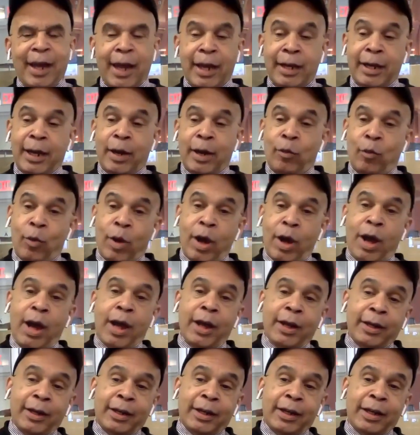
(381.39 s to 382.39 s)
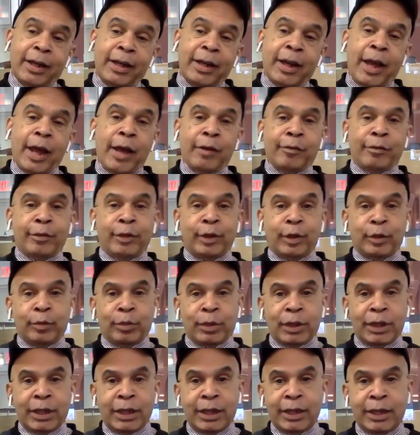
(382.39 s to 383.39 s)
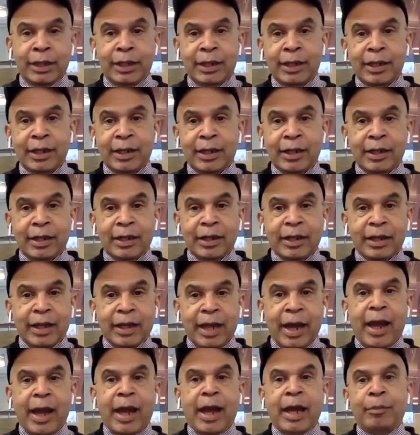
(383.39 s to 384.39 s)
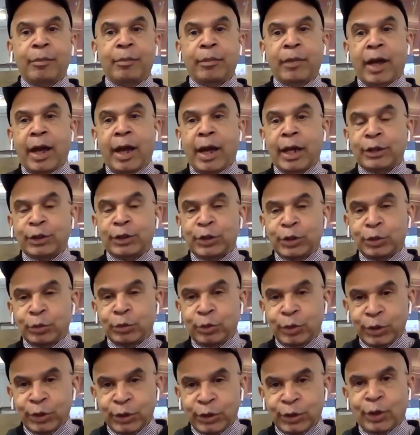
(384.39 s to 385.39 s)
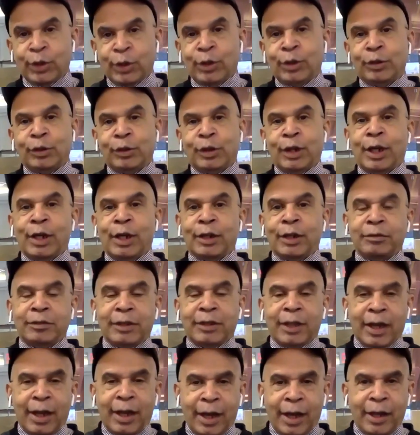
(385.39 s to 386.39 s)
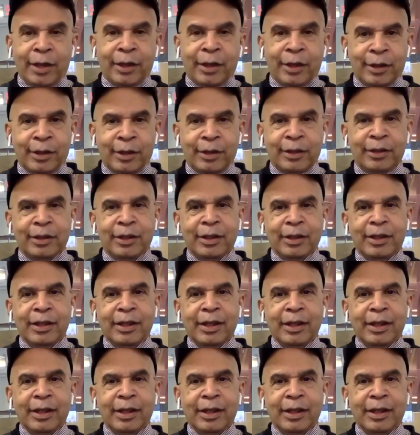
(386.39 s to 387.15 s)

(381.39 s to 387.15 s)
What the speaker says: And that one inevitably came as a result of the other.